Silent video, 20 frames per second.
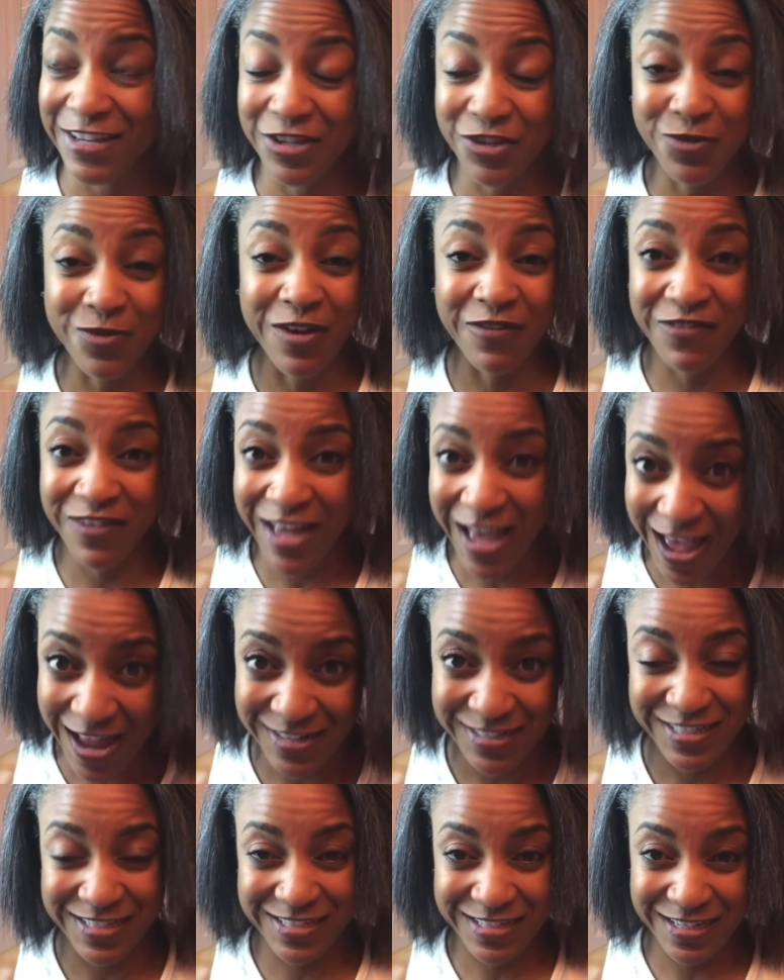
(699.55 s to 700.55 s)
and you have
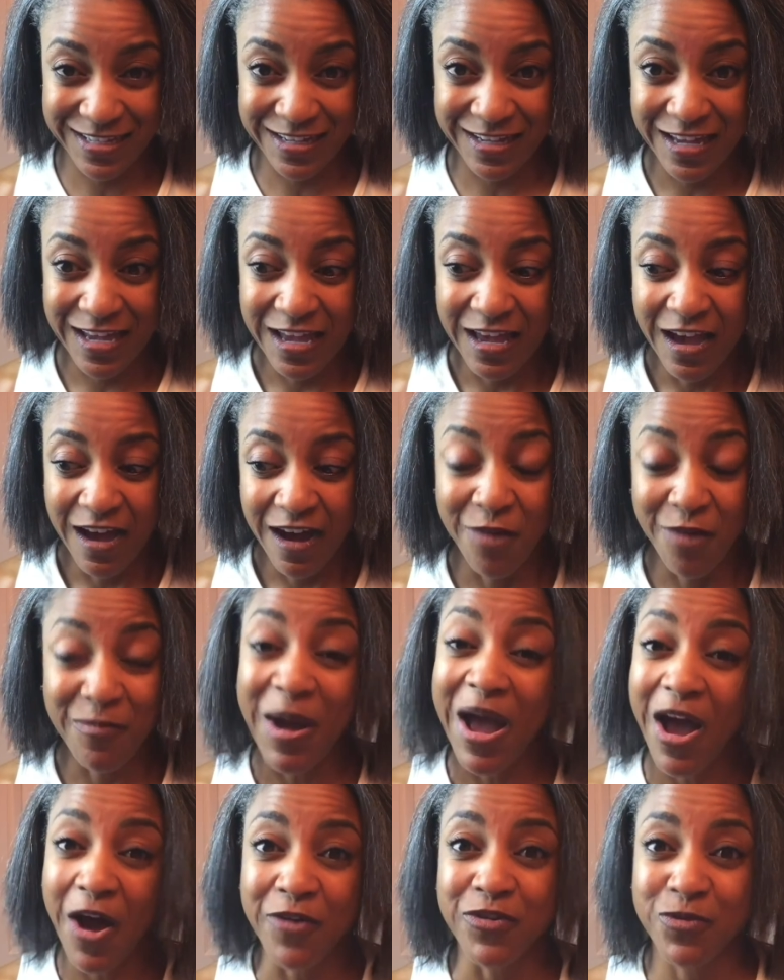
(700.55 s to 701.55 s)
got to see
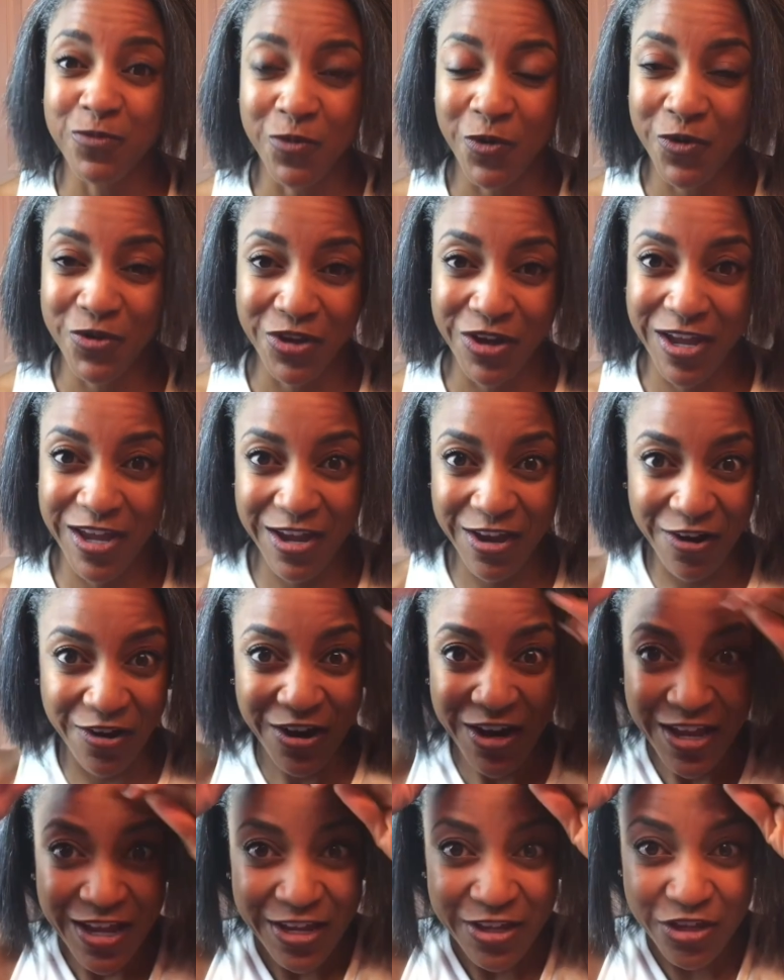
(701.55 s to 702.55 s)
how you roll your
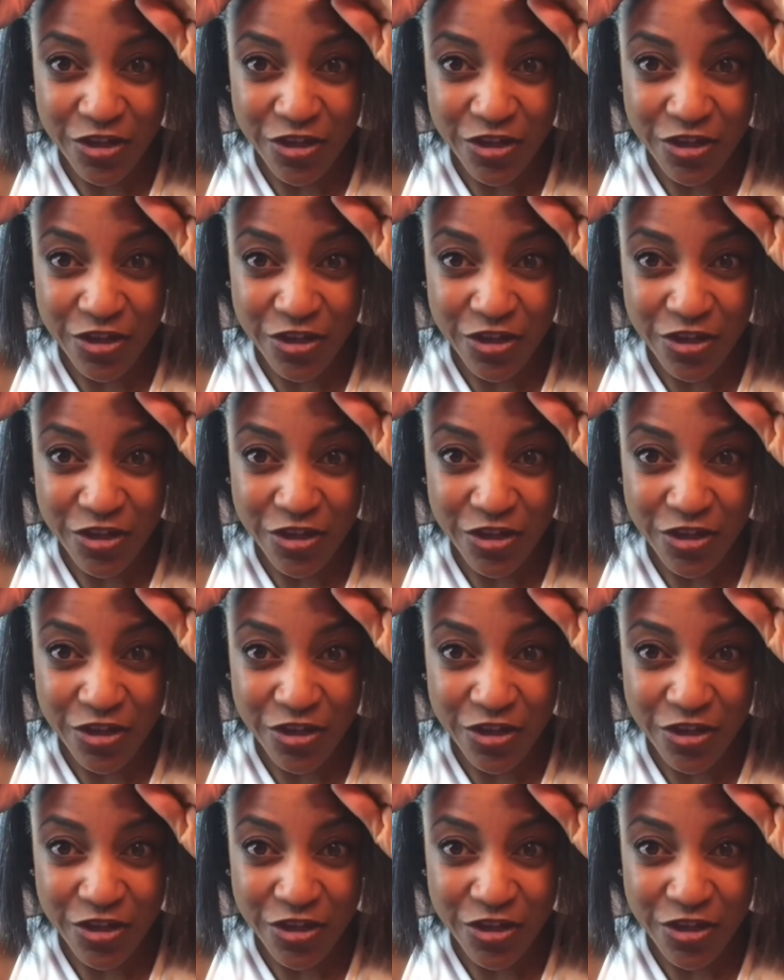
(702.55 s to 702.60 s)
hair.